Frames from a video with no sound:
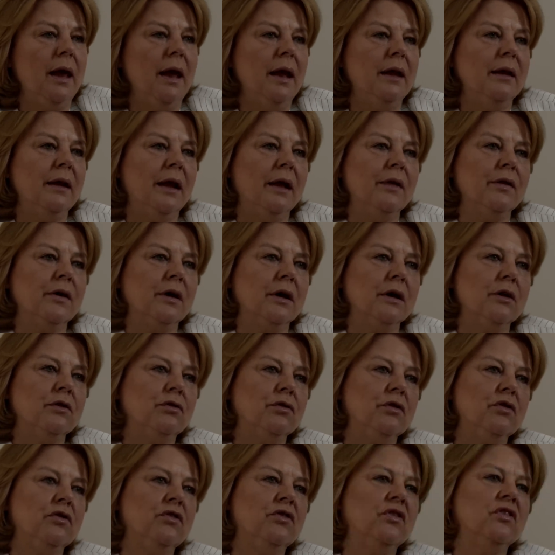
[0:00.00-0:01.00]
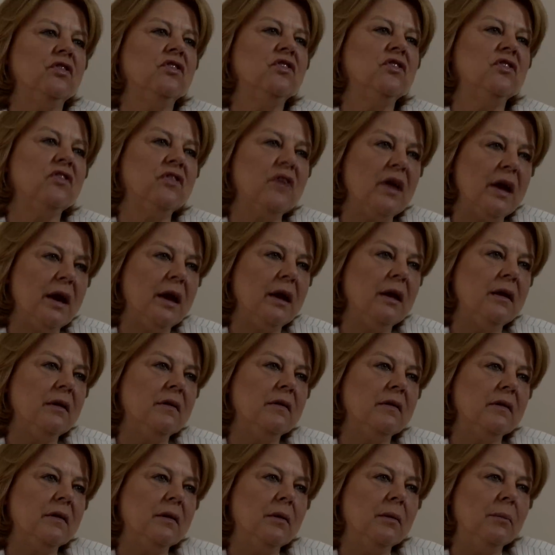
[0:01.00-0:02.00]
and other countries
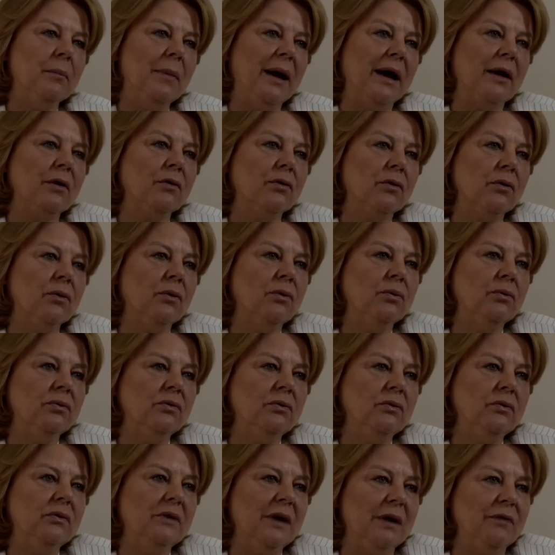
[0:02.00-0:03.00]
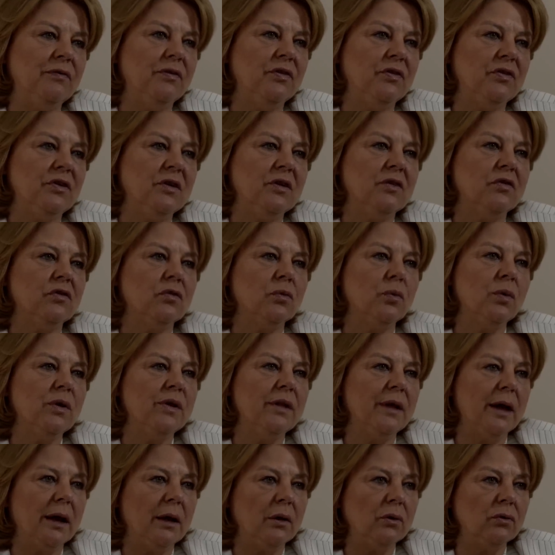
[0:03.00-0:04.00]
sustained macro deficits
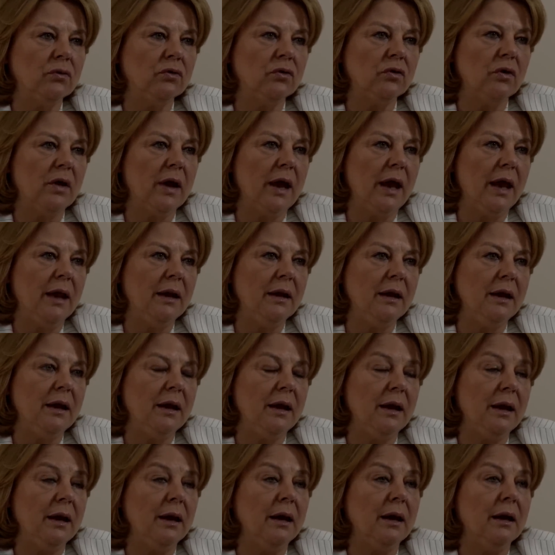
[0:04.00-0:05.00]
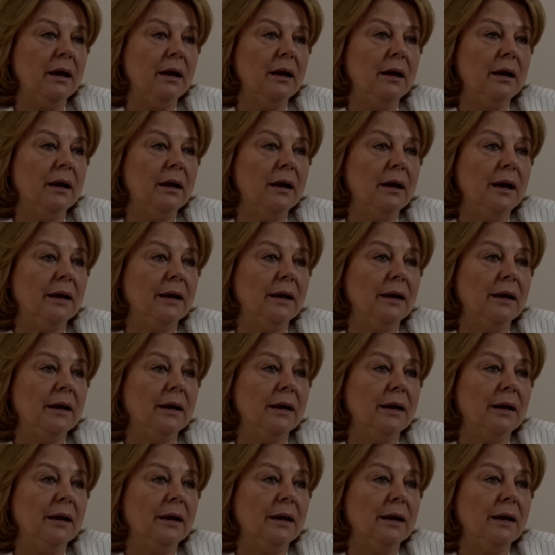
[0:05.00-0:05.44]
without any uh,